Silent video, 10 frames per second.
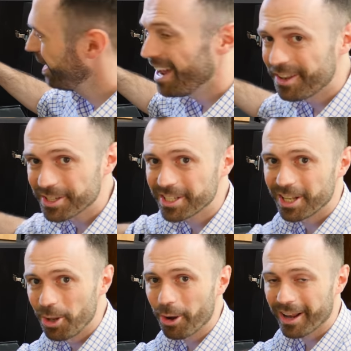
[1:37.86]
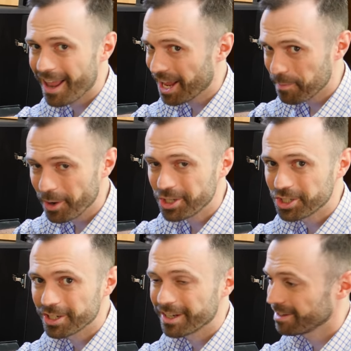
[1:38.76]
It doesn't look like
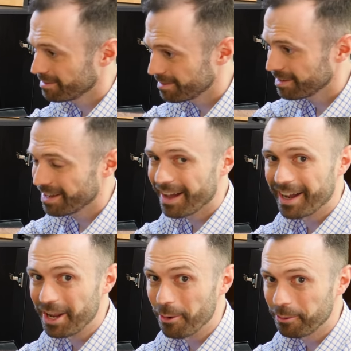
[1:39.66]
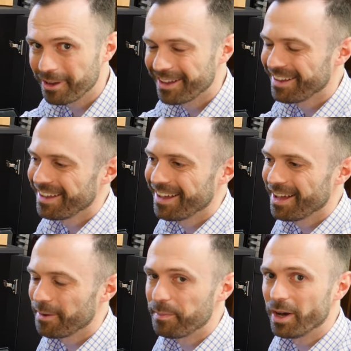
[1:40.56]
much, I know,
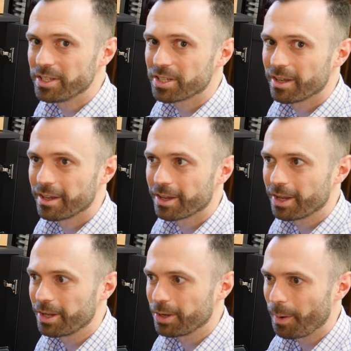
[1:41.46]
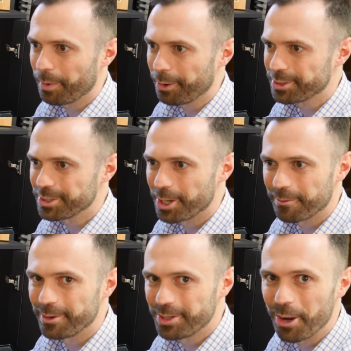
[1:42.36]
but computers
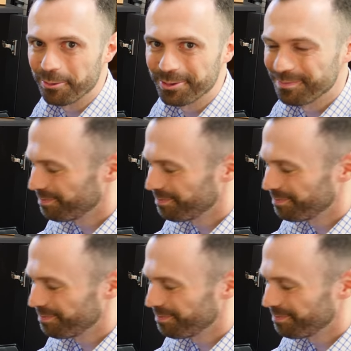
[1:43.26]
often don't.